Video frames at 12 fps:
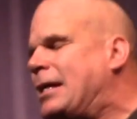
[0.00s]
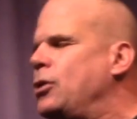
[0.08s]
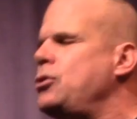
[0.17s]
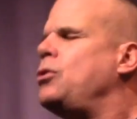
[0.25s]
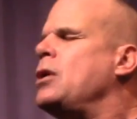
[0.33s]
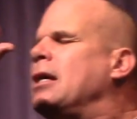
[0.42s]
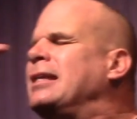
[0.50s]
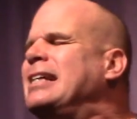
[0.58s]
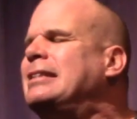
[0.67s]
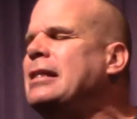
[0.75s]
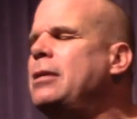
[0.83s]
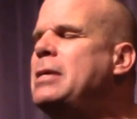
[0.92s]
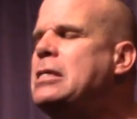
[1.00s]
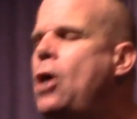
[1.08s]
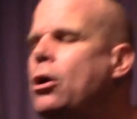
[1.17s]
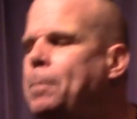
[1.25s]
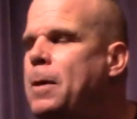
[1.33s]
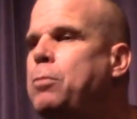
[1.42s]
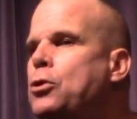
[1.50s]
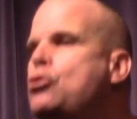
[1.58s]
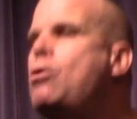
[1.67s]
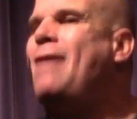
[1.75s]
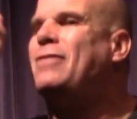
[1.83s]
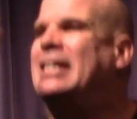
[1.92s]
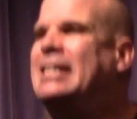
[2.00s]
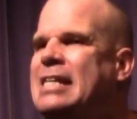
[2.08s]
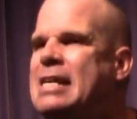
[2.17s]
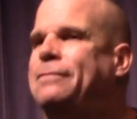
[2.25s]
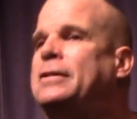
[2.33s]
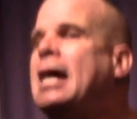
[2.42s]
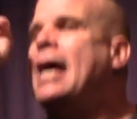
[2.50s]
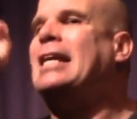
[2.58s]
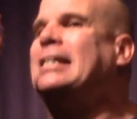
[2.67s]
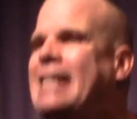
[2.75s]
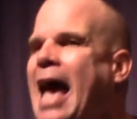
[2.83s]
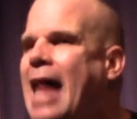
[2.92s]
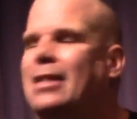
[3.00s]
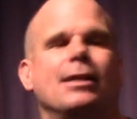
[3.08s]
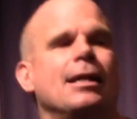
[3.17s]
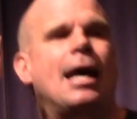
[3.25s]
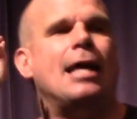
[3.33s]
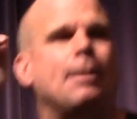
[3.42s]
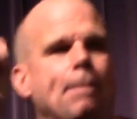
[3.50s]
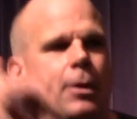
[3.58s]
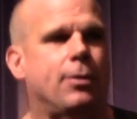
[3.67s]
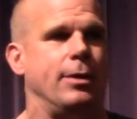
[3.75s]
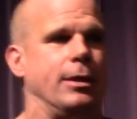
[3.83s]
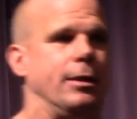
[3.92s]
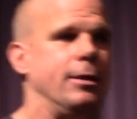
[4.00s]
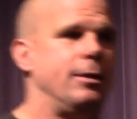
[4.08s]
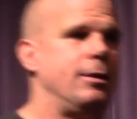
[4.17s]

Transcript: I telling you? Listen to me, young people. You have a gift and a talent and ability.